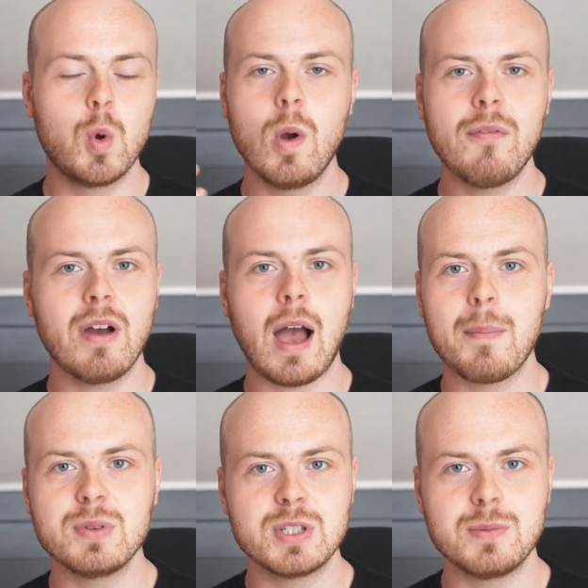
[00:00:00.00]
whoever
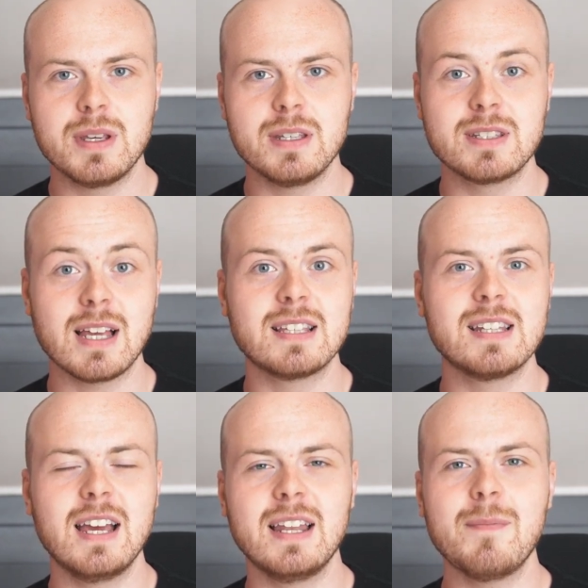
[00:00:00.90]
happens to be sat
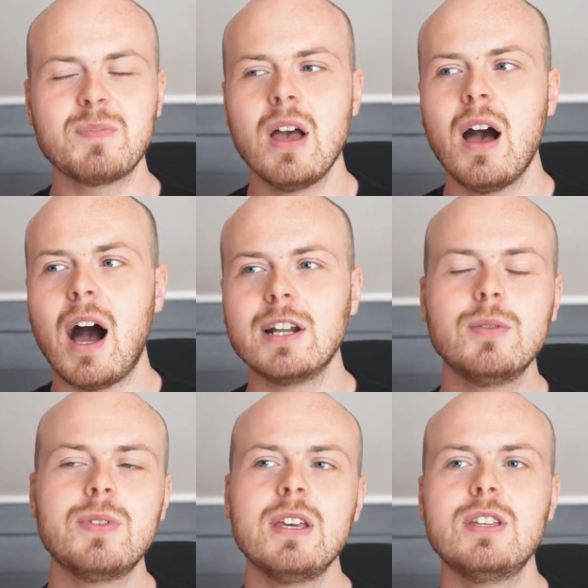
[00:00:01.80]
in it, I
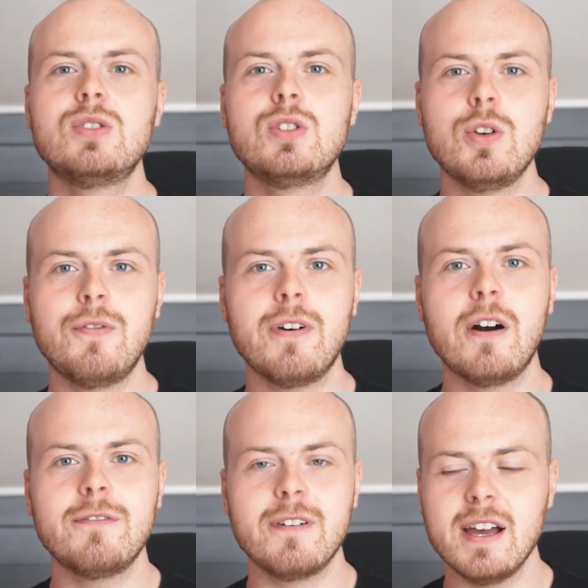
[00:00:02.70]
don't think is too
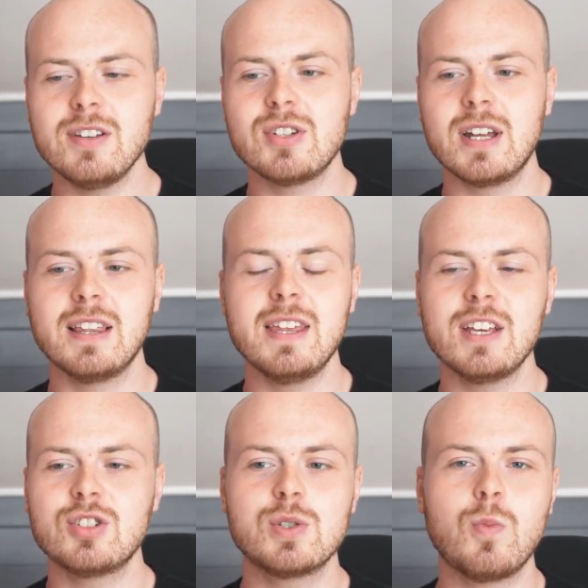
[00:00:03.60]
far-fetched, and I
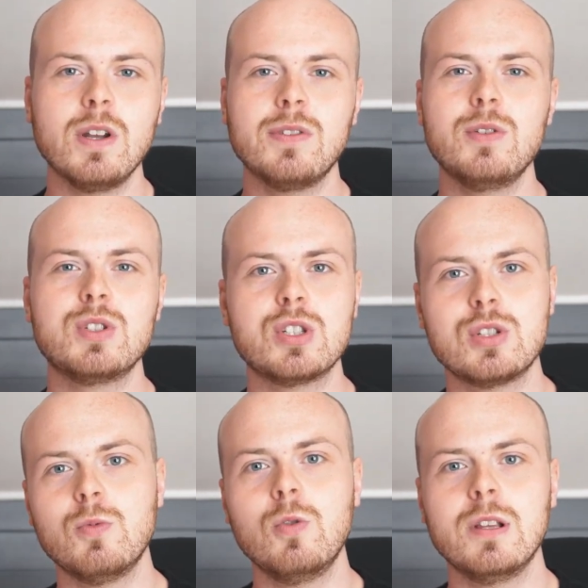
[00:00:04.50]
think it's just one of those
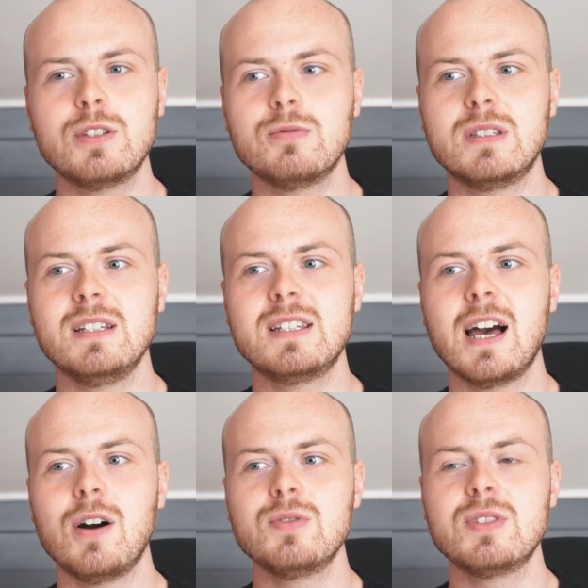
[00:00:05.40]
small little
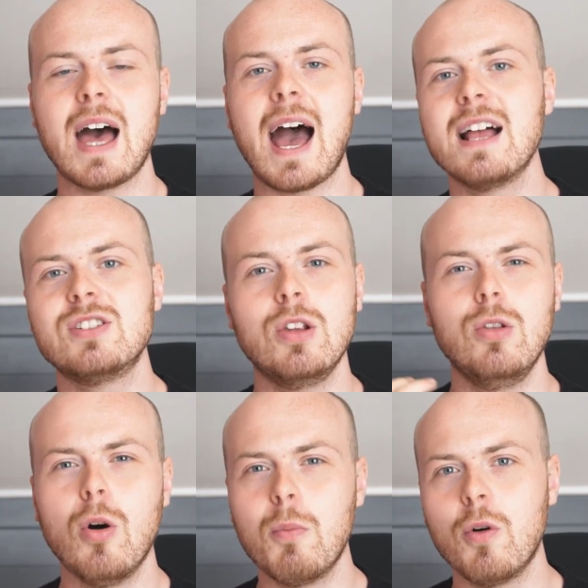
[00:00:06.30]
details that adds a
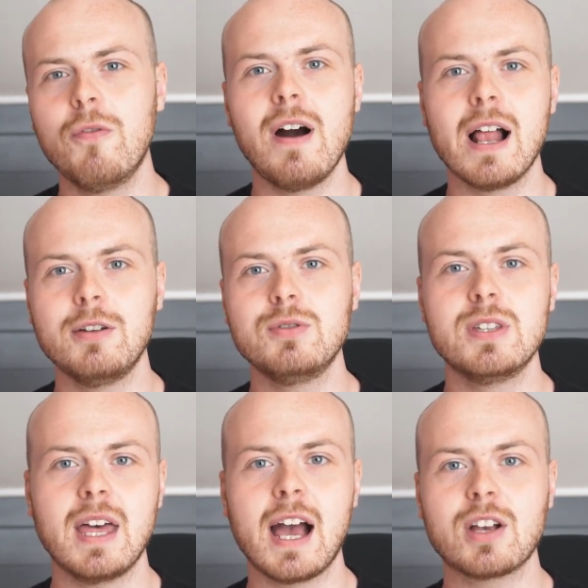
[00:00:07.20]
lot more value
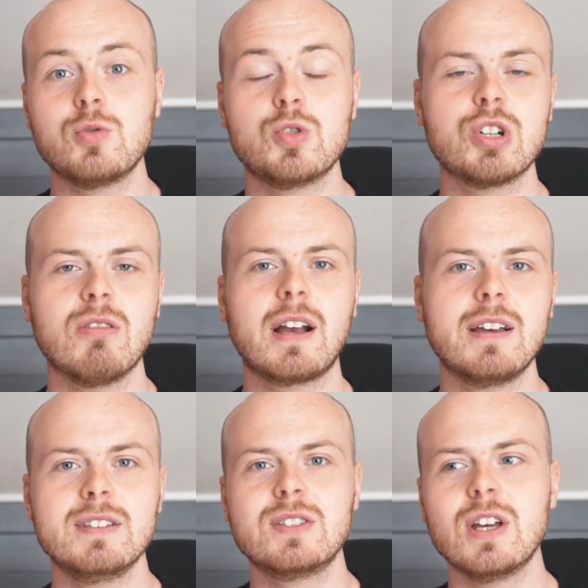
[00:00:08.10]
to the actual
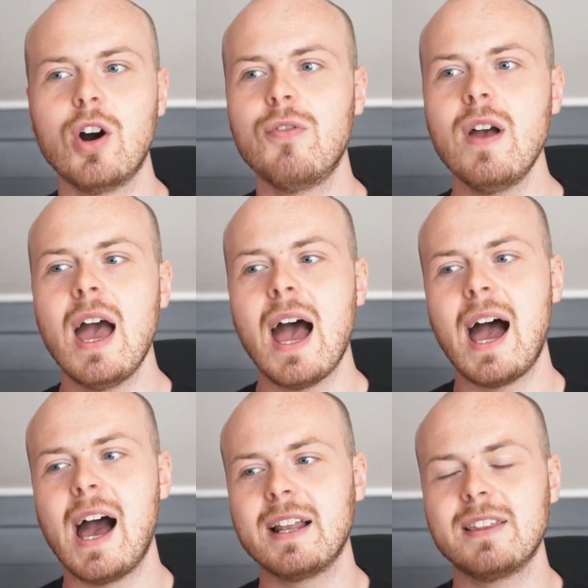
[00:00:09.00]
truck itself,
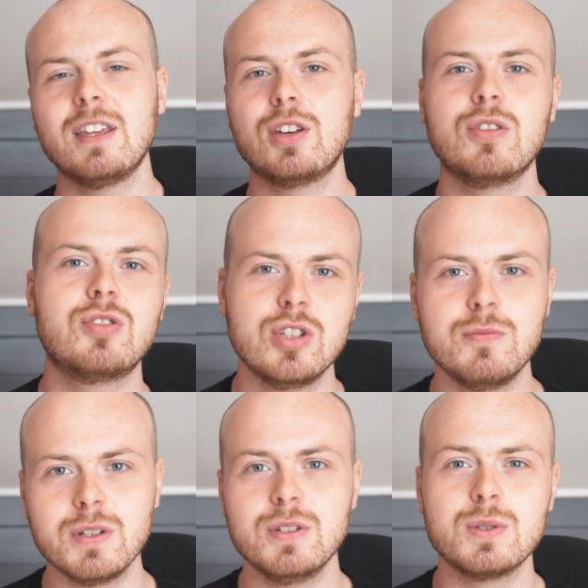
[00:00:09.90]
and I think
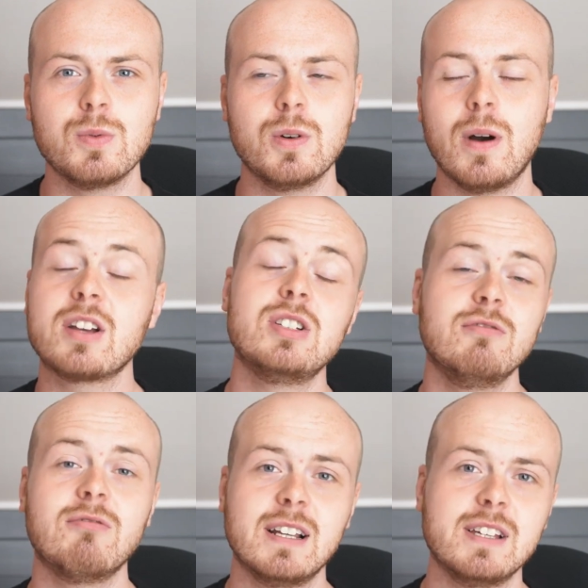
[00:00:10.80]
consumers will
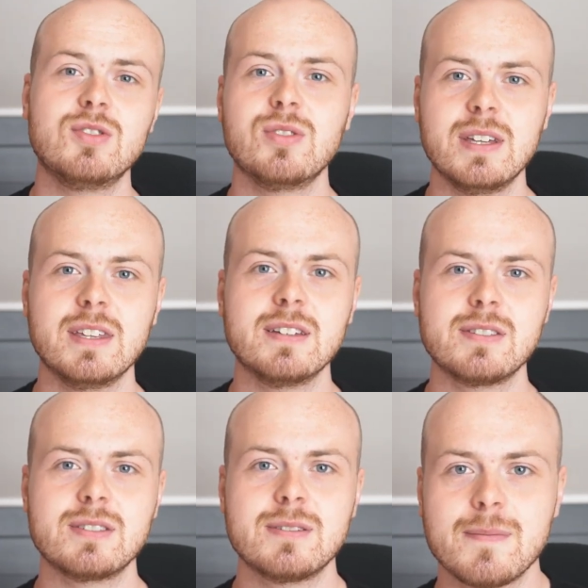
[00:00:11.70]
actually really enjoy
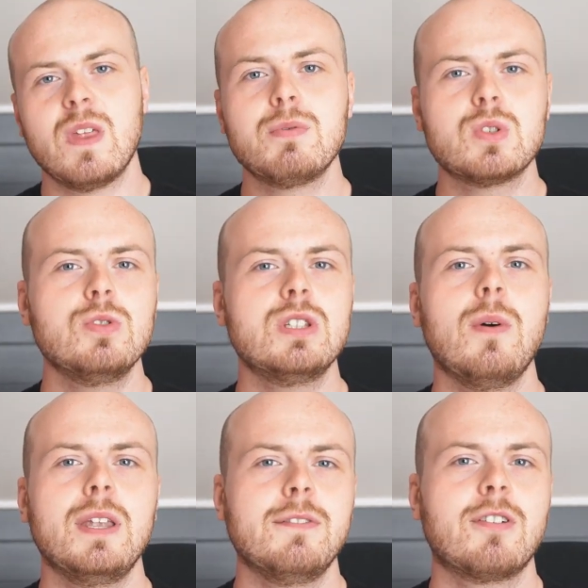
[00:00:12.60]
this. There was also
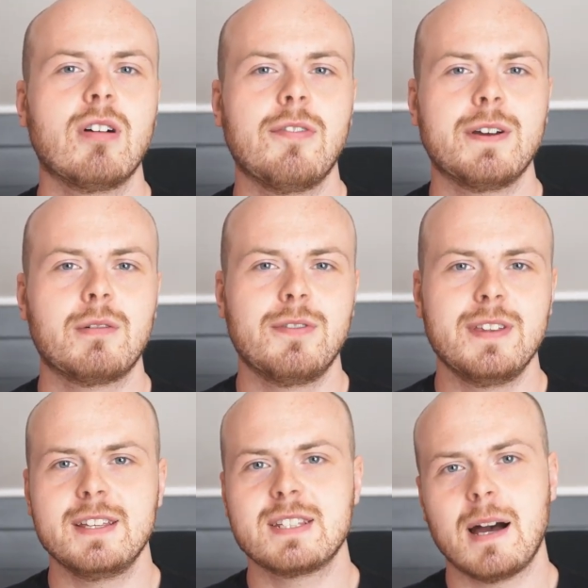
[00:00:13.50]
another graphic
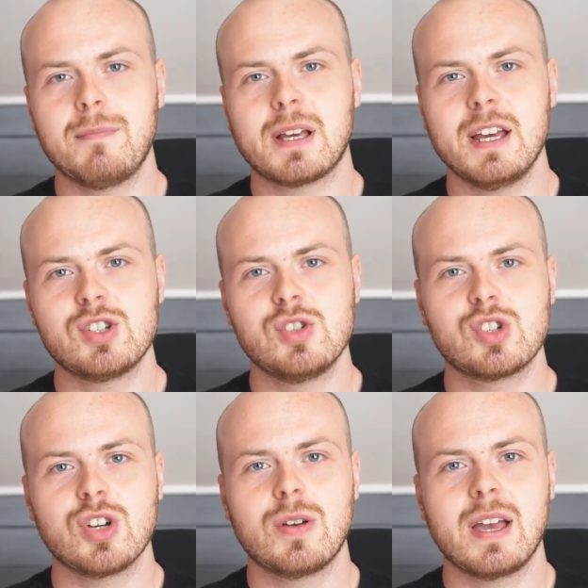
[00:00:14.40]
within this application
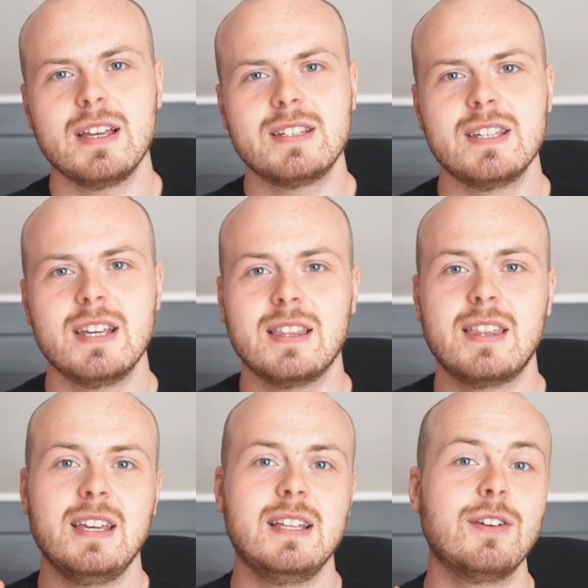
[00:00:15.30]
showcasing
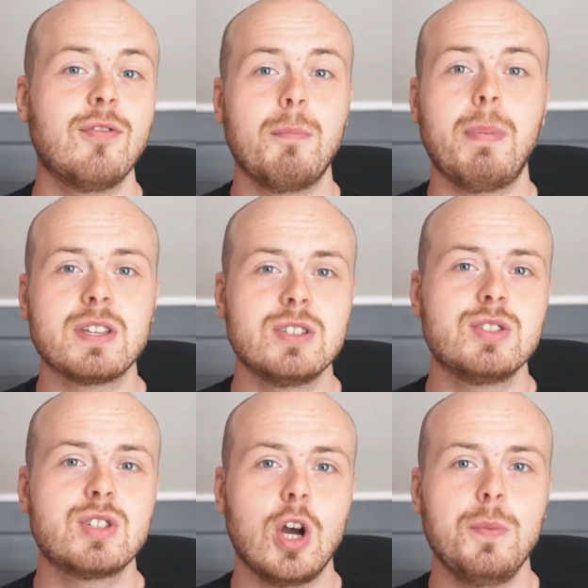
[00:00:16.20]
the different
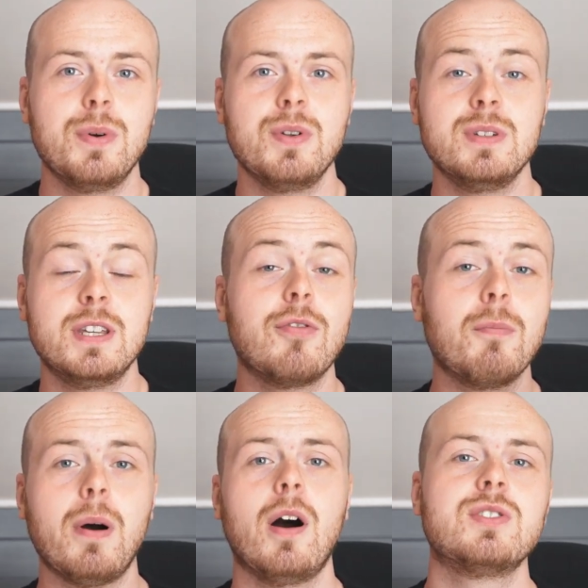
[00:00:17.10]
buttons to open
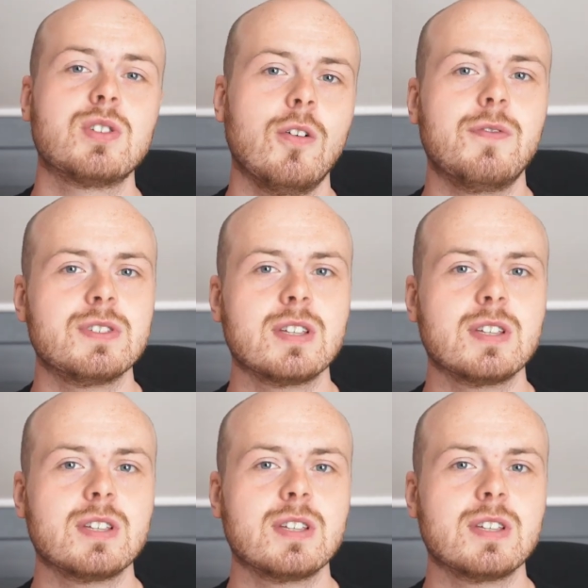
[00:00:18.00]
different parts of the